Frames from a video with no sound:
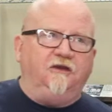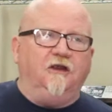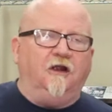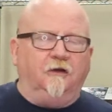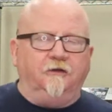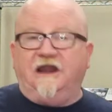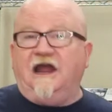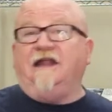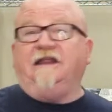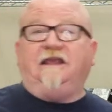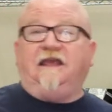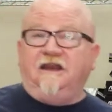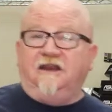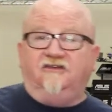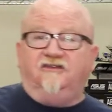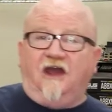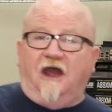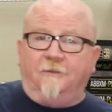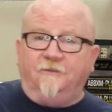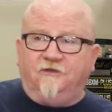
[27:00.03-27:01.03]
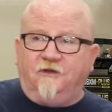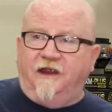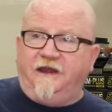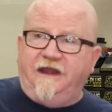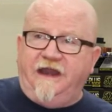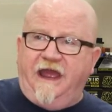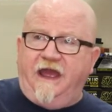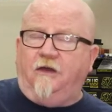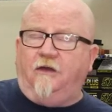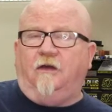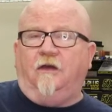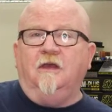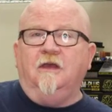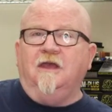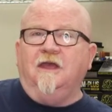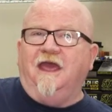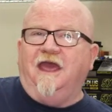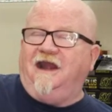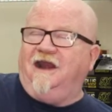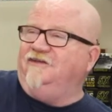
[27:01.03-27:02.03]
are not getting jobs right now,
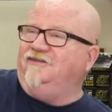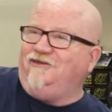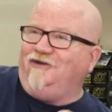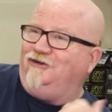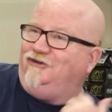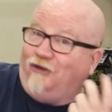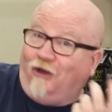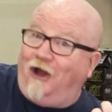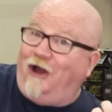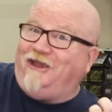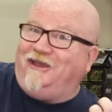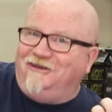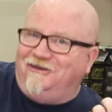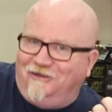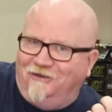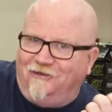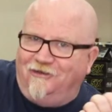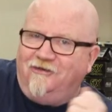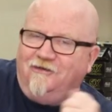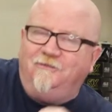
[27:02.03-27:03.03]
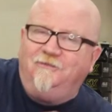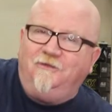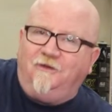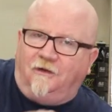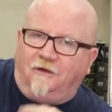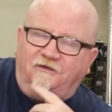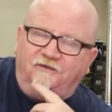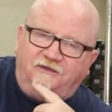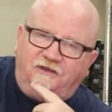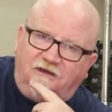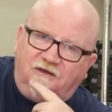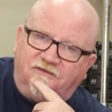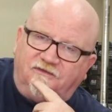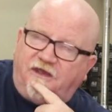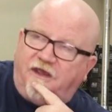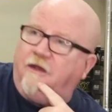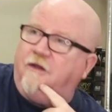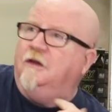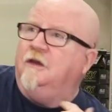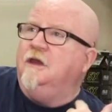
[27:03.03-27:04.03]
and I start talking to them, all of a sudden it's
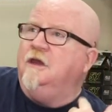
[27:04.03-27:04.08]
like,